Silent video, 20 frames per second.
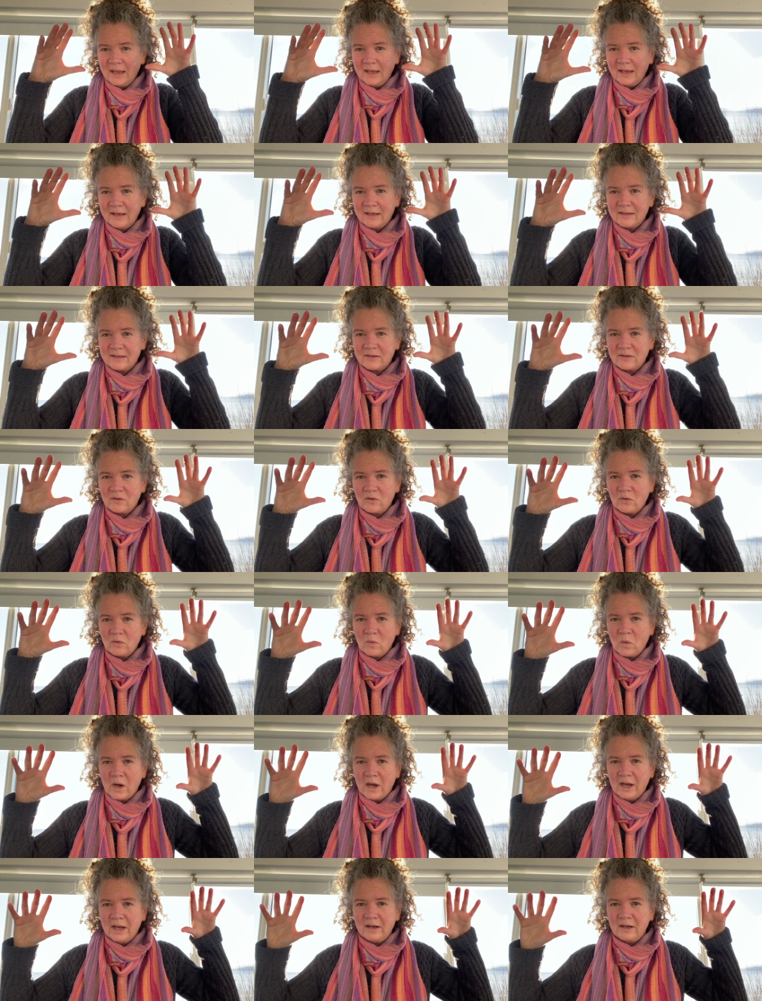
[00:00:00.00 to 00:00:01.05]
It's so
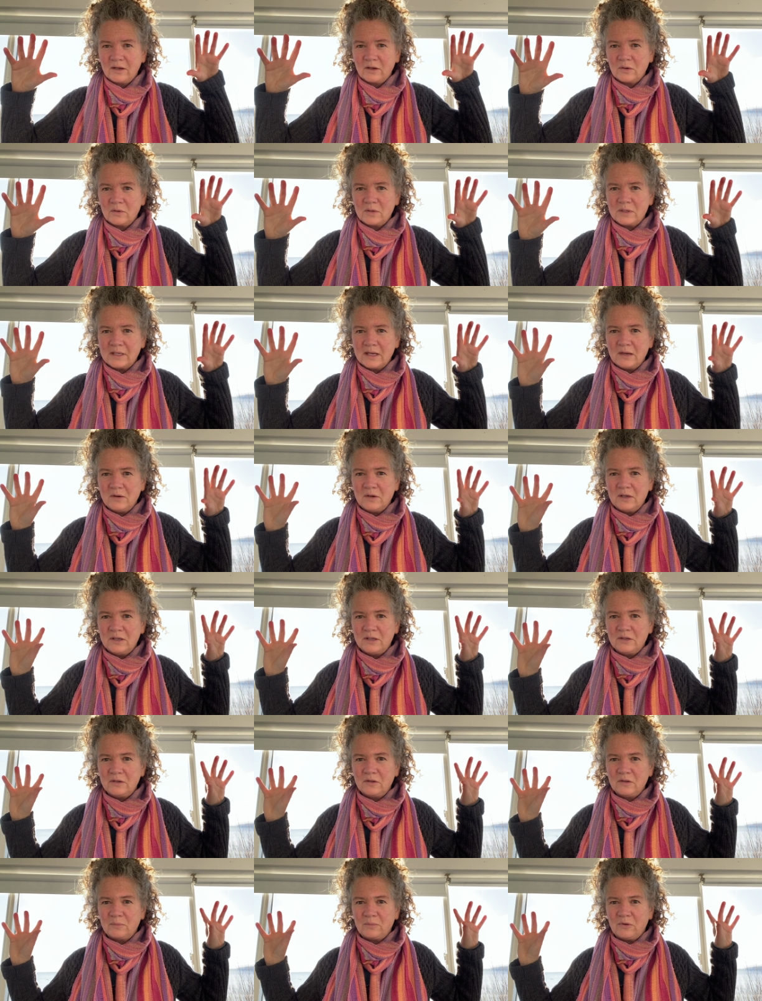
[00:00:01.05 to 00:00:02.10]
wide it goes out
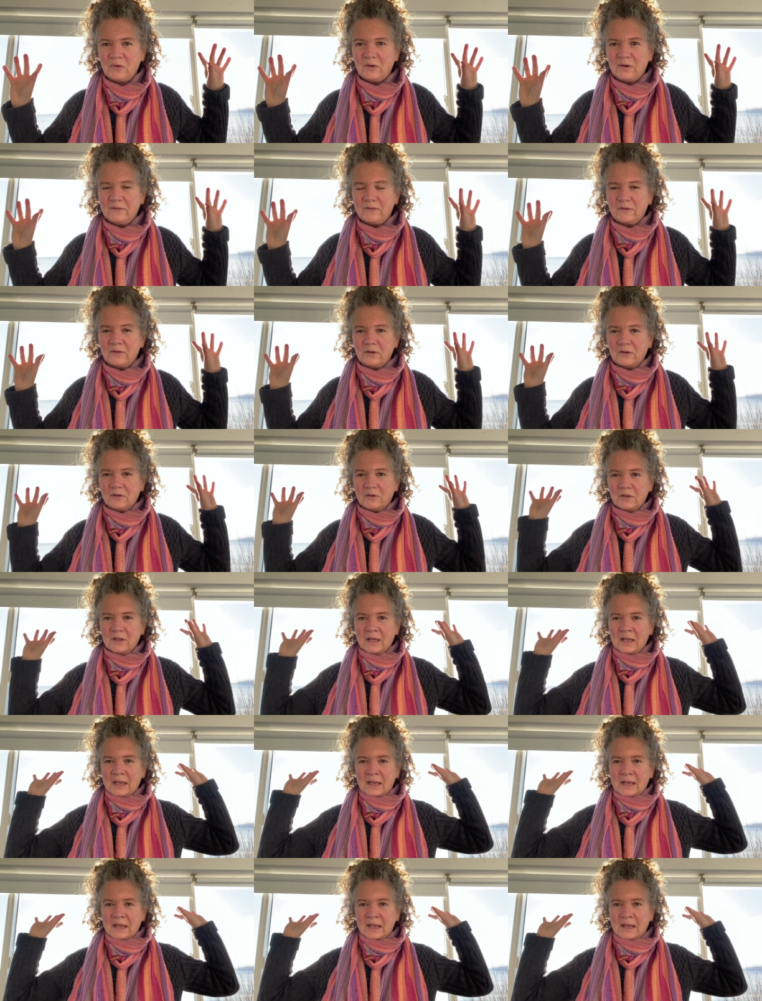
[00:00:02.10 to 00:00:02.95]
into the peripheral.